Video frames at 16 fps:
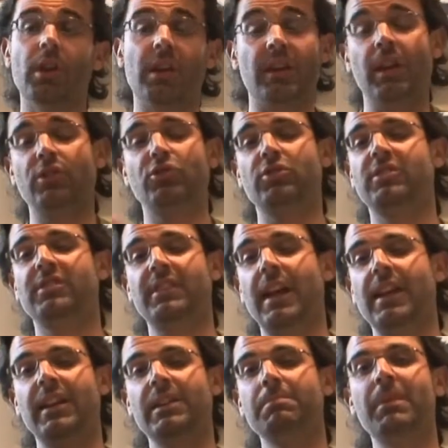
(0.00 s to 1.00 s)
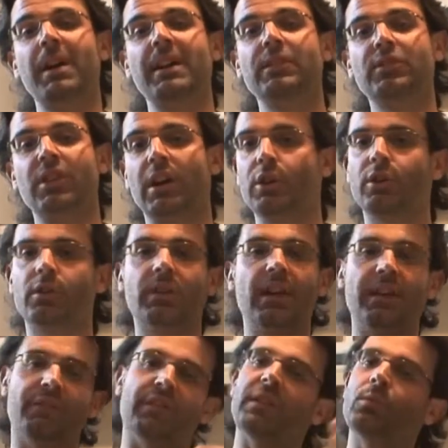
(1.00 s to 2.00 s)
Not just that, in my entire
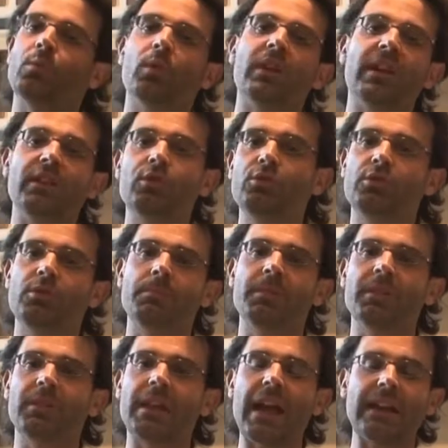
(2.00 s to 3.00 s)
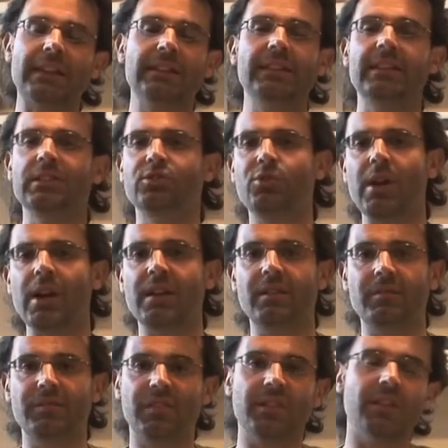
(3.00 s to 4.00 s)
life, and when I used to be an athlete in track
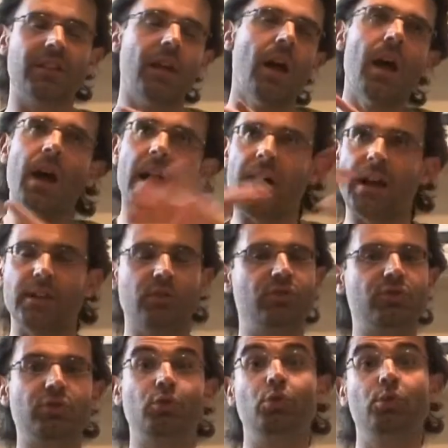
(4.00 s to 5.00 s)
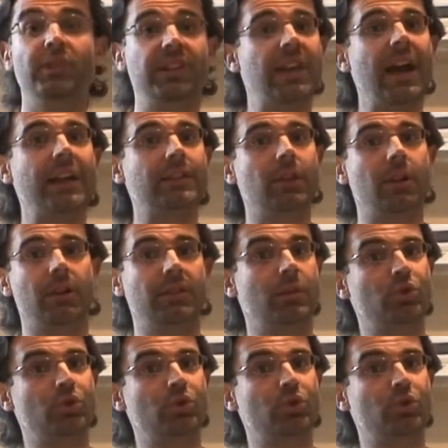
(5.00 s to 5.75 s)
and field, I used to do decathlon.